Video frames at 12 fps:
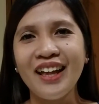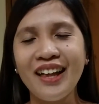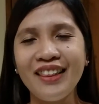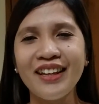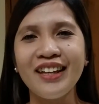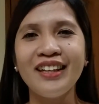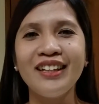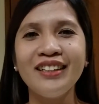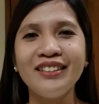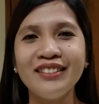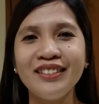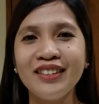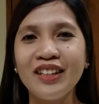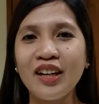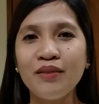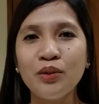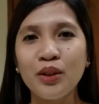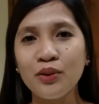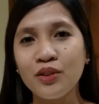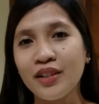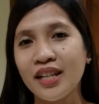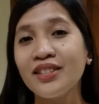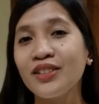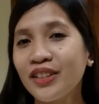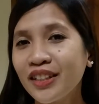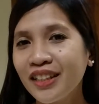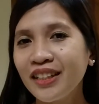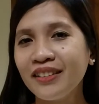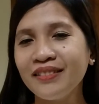and then I'm the one who dress her.